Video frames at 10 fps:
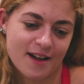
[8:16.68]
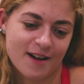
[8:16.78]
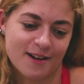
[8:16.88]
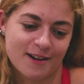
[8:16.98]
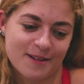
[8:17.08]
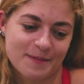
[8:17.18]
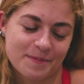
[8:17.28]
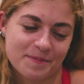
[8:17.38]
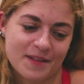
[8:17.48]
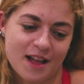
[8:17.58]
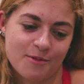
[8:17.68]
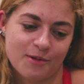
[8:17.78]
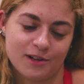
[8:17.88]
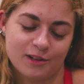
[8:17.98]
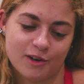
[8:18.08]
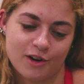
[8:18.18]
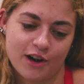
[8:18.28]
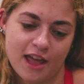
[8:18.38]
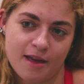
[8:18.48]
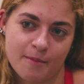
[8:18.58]
I want to
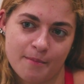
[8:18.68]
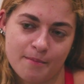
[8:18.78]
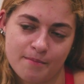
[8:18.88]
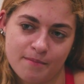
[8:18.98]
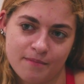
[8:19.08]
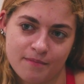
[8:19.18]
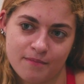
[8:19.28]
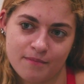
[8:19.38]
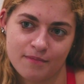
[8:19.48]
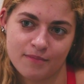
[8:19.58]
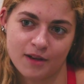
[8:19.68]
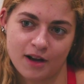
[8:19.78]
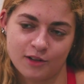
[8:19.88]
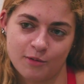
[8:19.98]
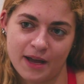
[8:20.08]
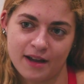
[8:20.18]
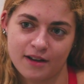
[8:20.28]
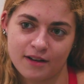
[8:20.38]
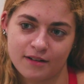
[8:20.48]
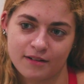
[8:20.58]
learn M, the hollow
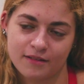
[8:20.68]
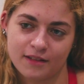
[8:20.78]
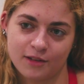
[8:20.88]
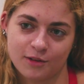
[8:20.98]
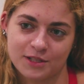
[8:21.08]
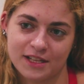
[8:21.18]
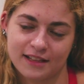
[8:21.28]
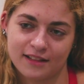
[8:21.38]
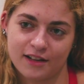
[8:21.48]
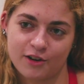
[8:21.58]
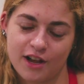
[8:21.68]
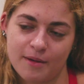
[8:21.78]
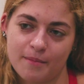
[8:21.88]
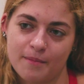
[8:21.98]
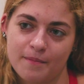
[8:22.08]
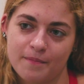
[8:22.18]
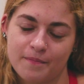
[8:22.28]
back that looks like the letter M.